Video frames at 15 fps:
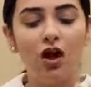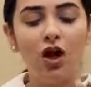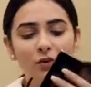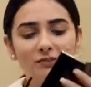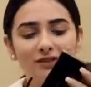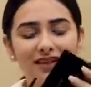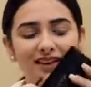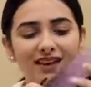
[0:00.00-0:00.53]
So
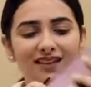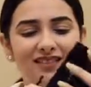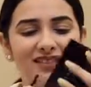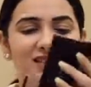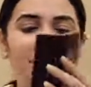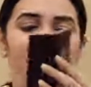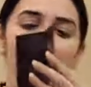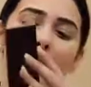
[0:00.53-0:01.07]
I'm taking
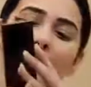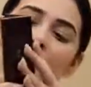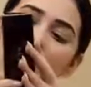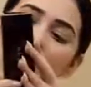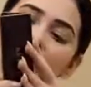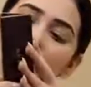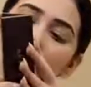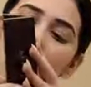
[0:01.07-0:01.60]
this
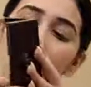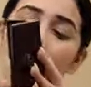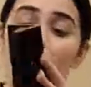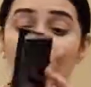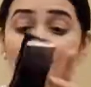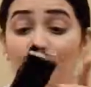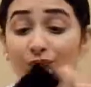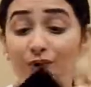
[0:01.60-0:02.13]
Becca
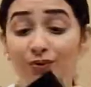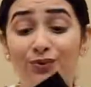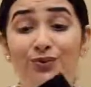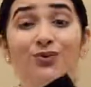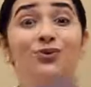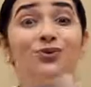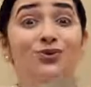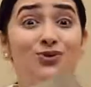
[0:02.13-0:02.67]
Ombre
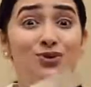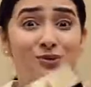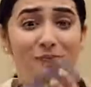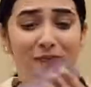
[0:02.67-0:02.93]
Rouge